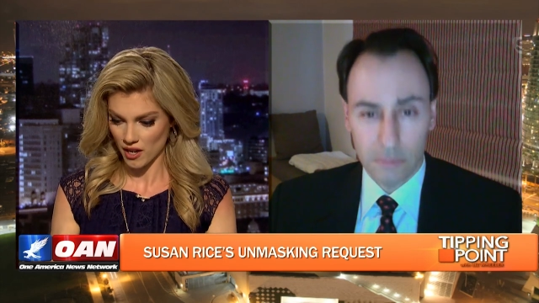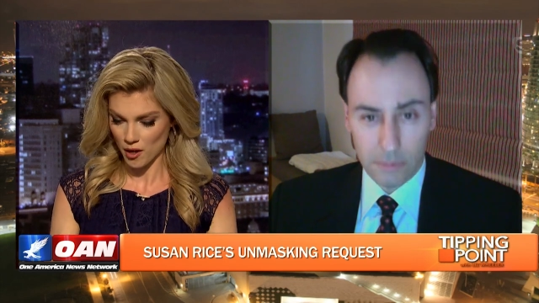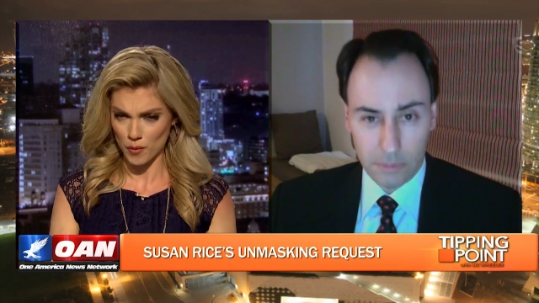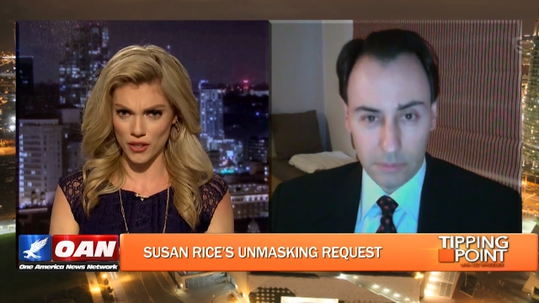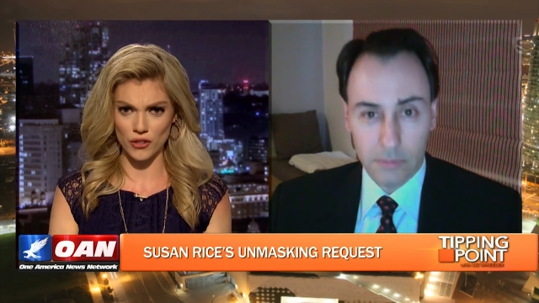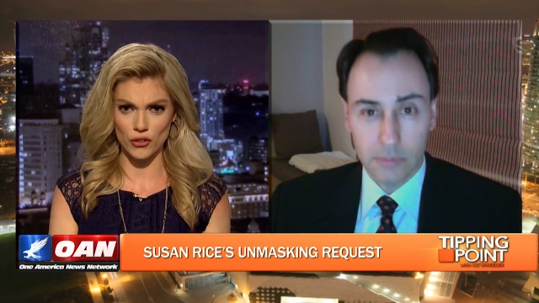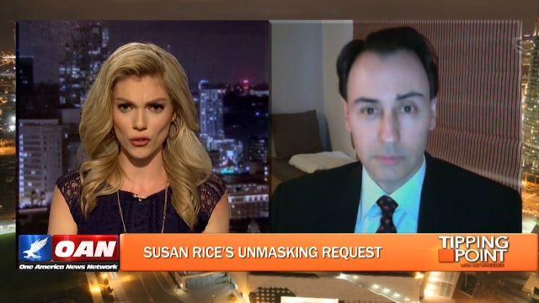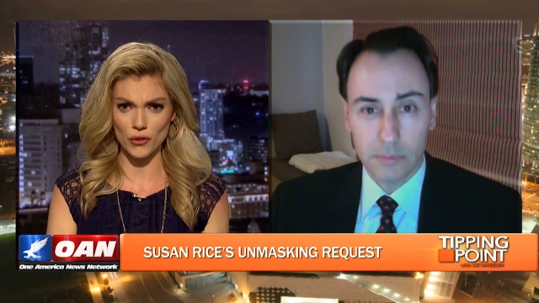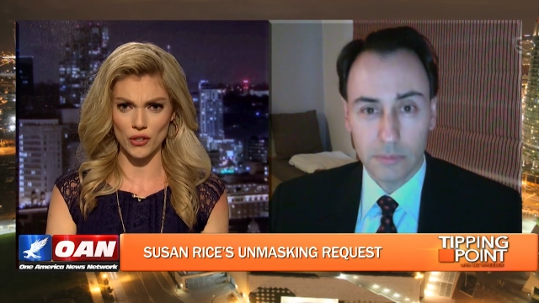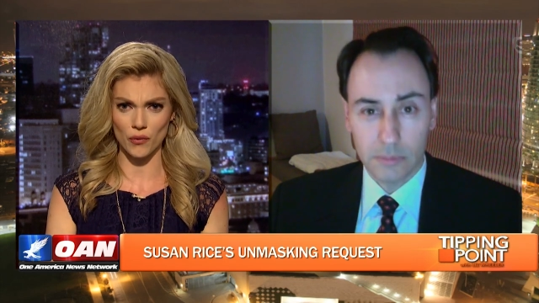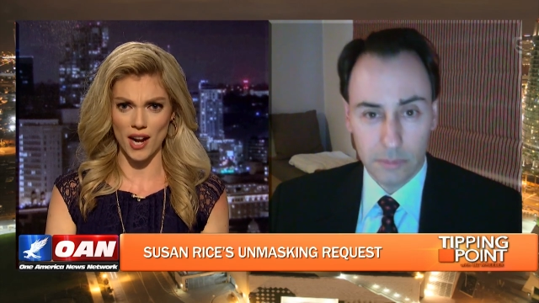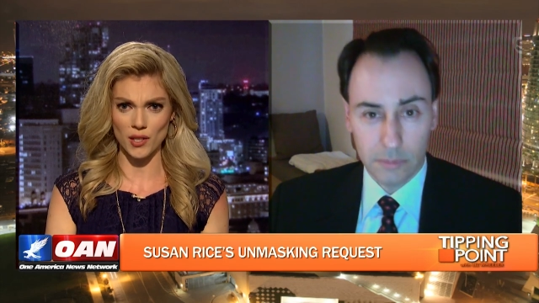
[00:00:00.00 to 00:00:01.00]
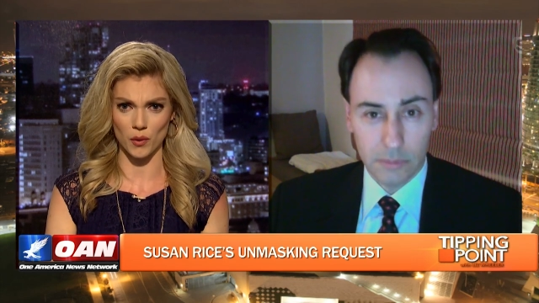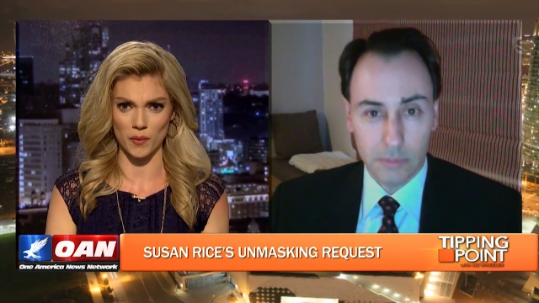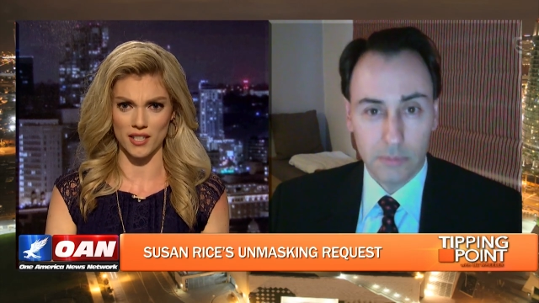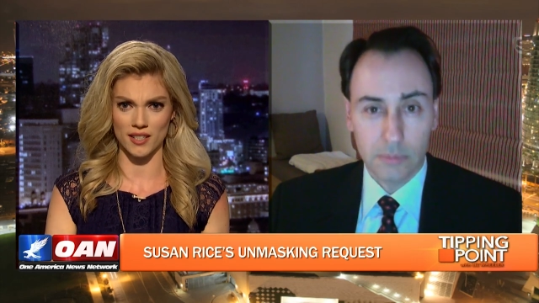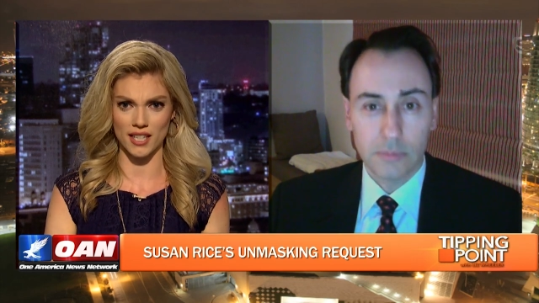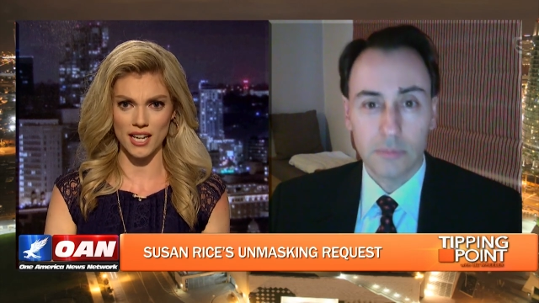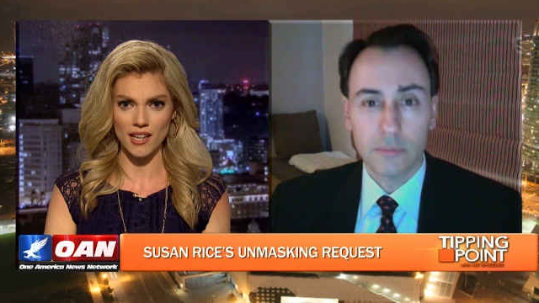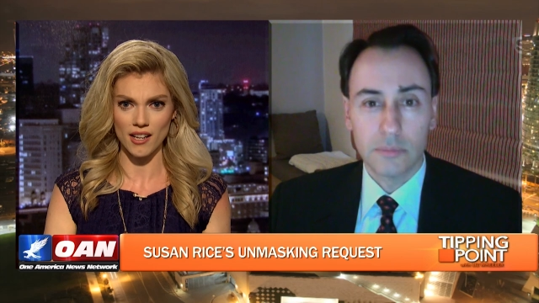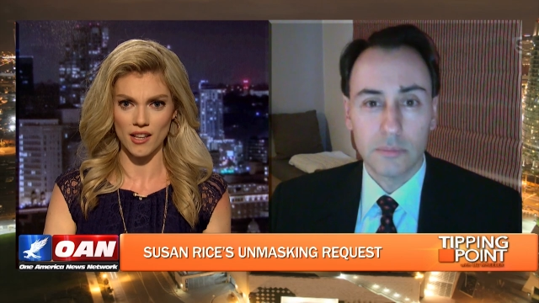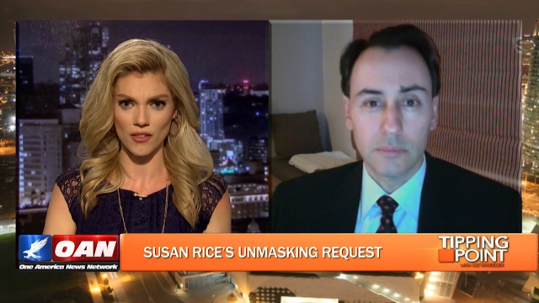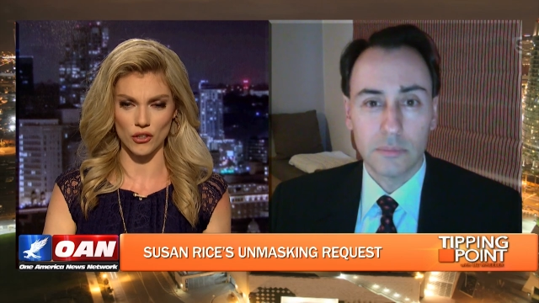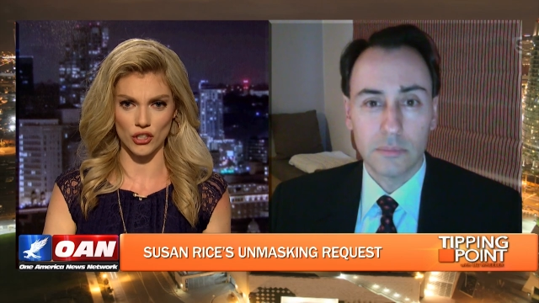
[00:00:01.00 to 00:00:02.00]
Speaker 1: But then Susan Rice, when we see
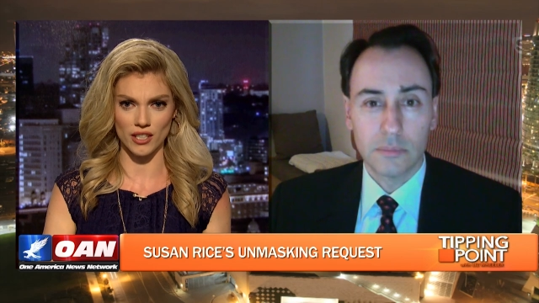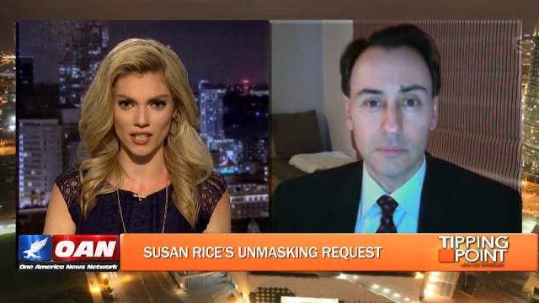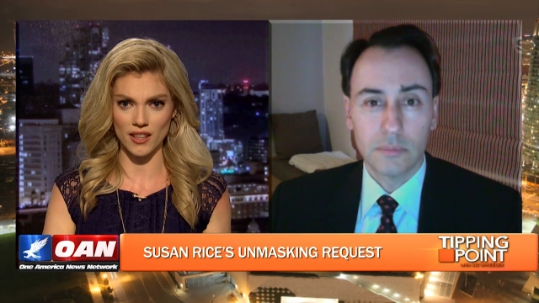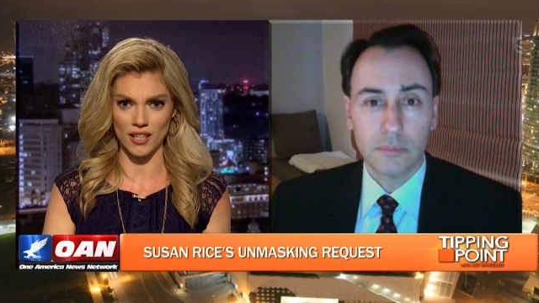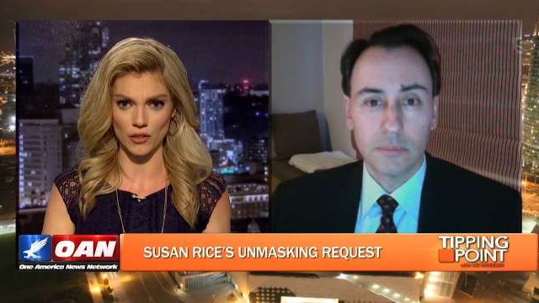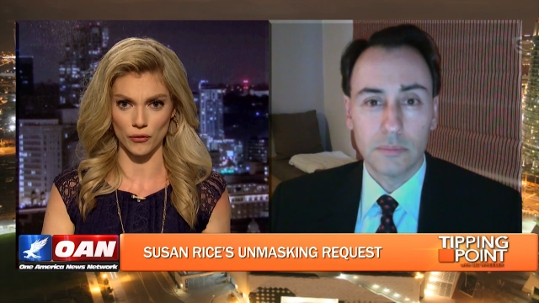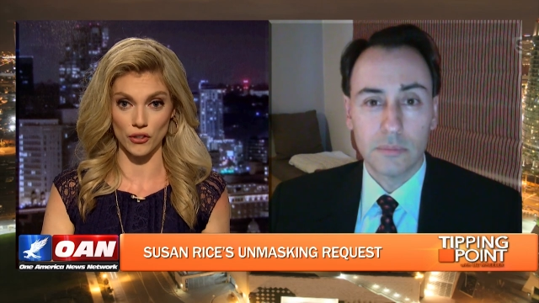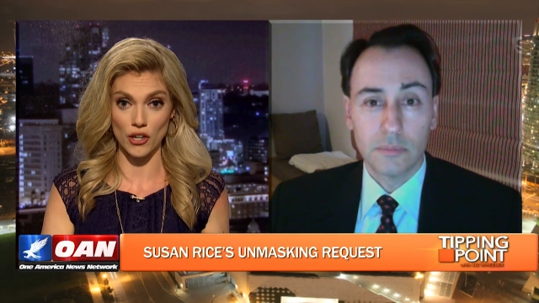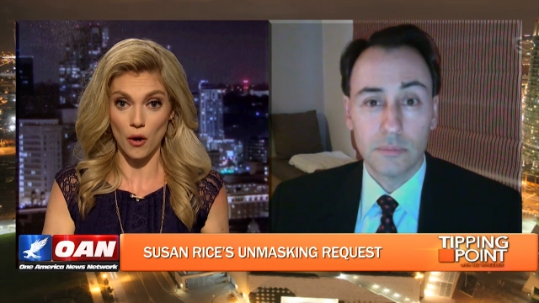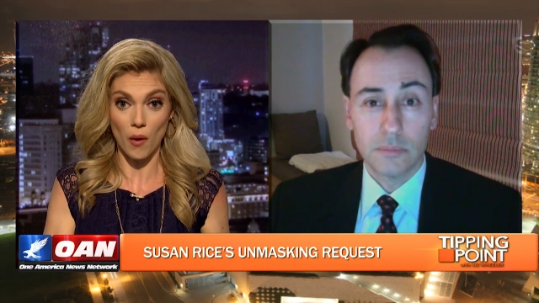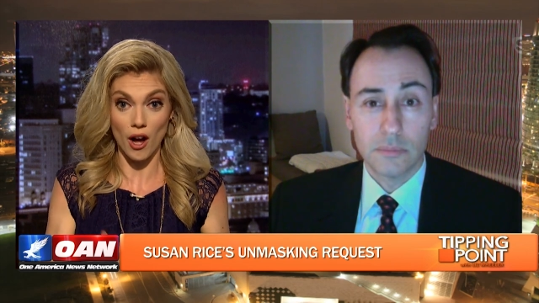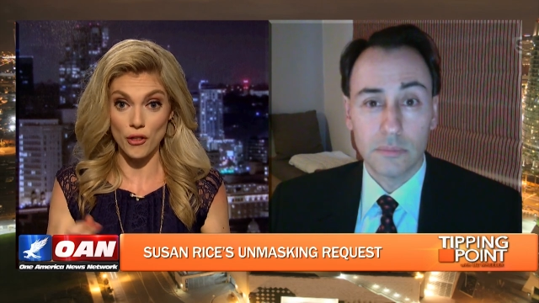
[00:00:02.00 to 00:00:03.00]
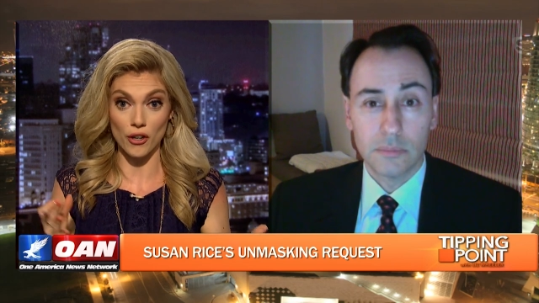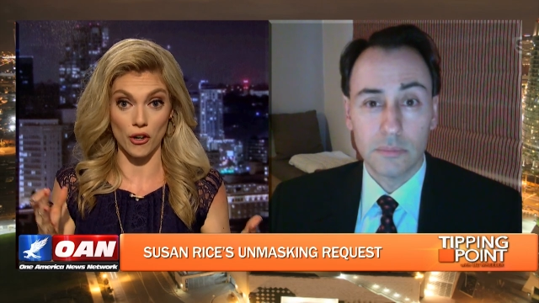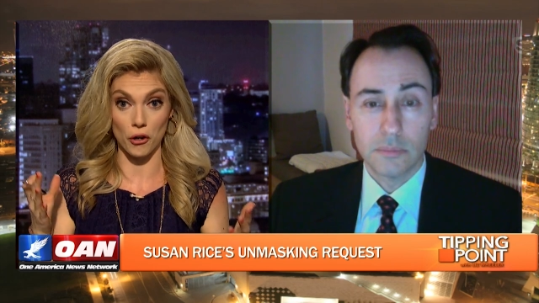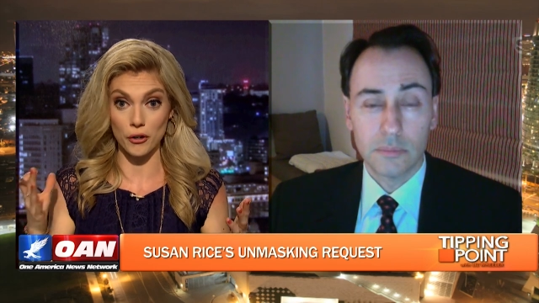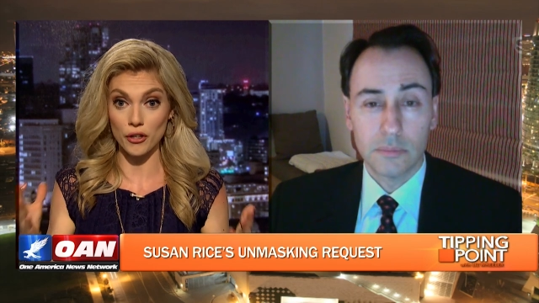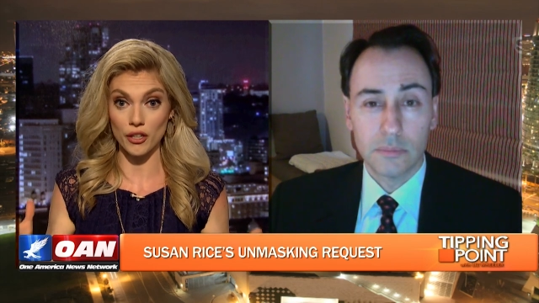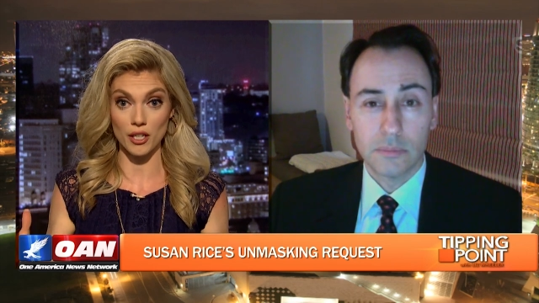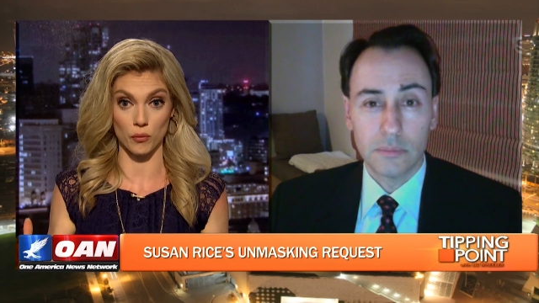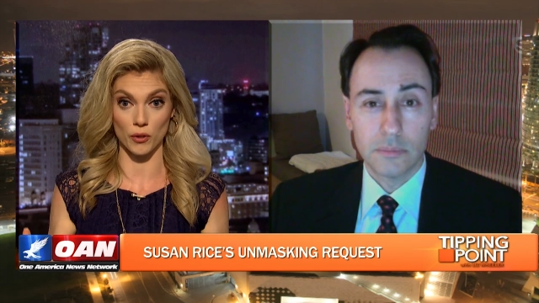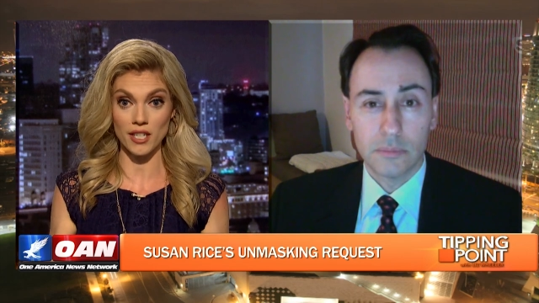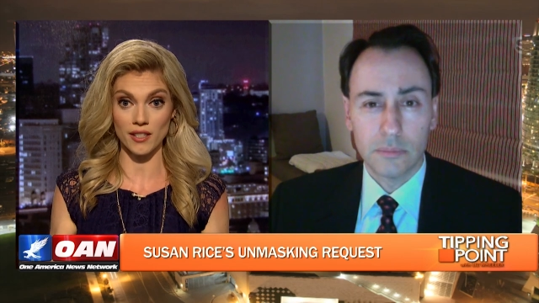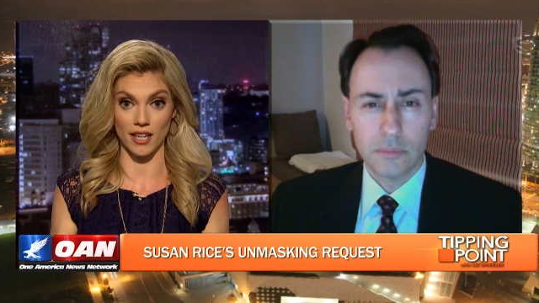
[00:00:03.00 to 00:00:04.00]
that she did this for no other earthly
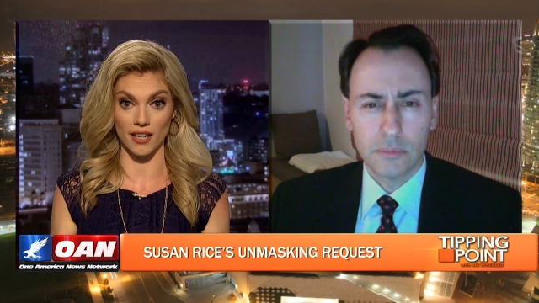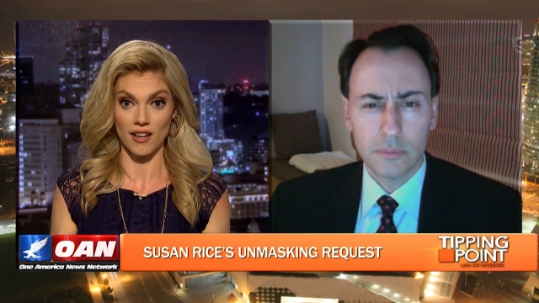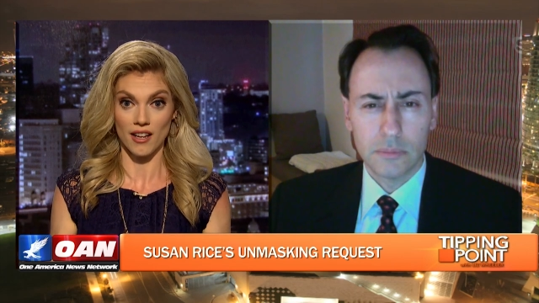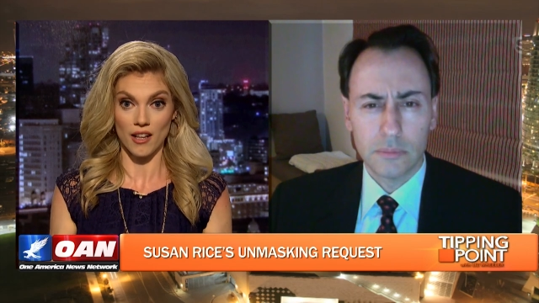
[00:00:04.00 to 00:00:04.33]
reason